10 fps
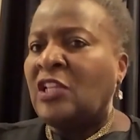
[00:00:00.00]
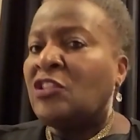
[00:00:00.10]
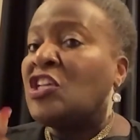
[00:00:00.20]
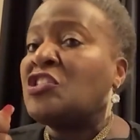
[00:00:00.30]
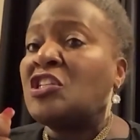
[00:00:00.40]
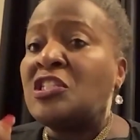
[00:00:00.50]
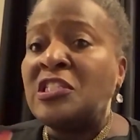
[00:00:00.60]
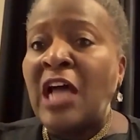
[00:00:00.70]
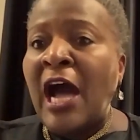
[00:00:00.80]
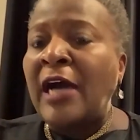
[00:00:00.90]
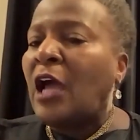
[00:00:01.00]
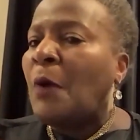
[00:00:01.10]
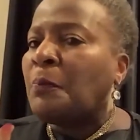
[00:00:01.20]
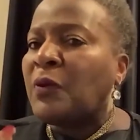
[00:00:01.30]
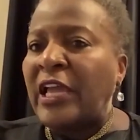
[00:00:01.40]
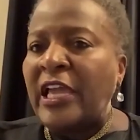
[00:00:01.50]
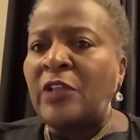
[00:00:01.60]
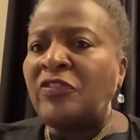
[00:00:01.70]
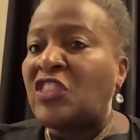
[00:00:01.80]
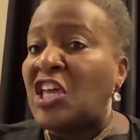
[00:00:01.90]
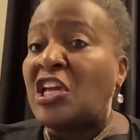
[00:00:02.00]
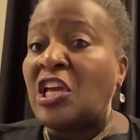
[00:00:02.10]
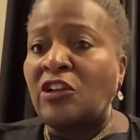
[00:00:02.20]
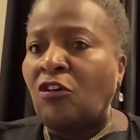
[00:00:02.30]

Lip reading: this is not a plaything at